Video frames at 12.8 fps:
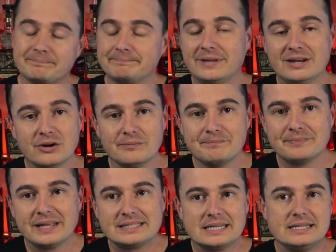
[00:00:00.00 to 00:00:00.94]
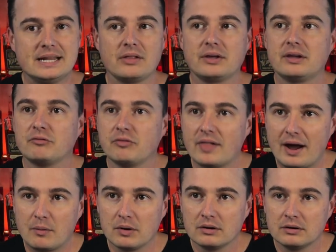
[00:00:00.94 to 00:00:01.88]
You know, it's a delicate
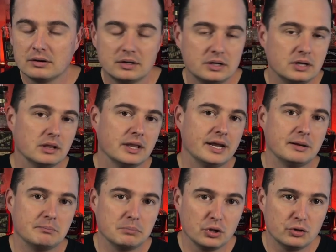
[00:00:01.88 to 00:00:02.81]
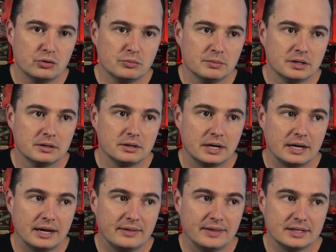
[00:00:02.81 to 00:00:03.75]
flower. You let it bloom,
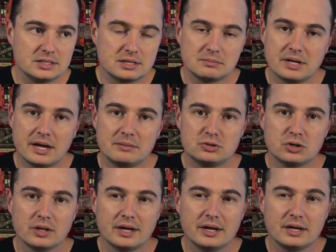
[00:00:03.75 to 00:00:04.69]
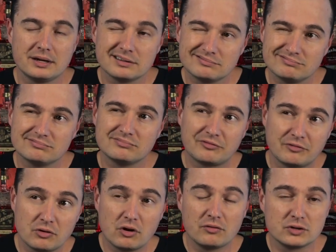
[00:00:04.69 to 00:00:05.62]
and then sometimes you're like,
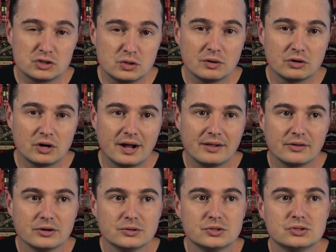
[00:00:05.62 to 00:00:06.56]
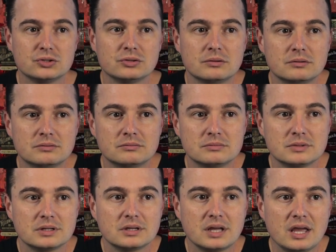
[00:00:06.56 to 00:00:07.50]
for over $200,
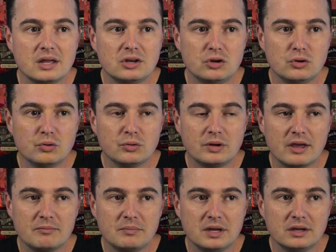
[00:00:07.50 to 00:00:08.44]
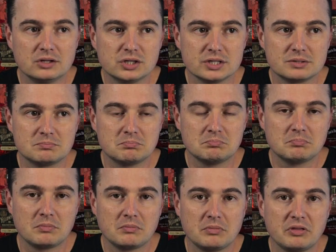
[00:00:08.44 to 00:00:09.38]
can you give me just
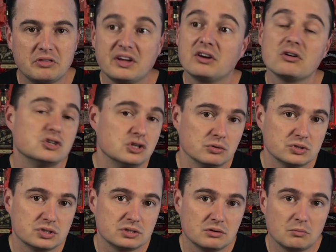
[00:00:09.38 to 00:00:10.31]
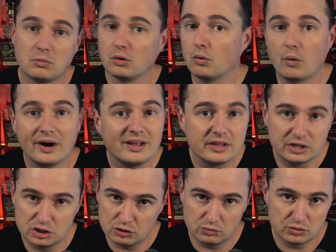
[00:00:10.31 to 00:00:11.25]
thicker juice, more oily
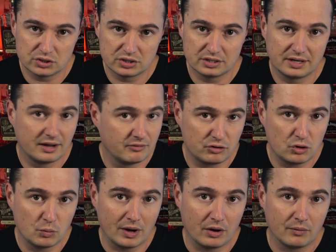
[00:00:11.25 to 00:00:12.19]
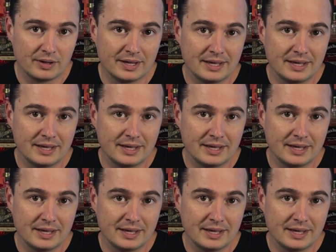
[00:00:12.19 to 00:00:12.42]
juice, if you will?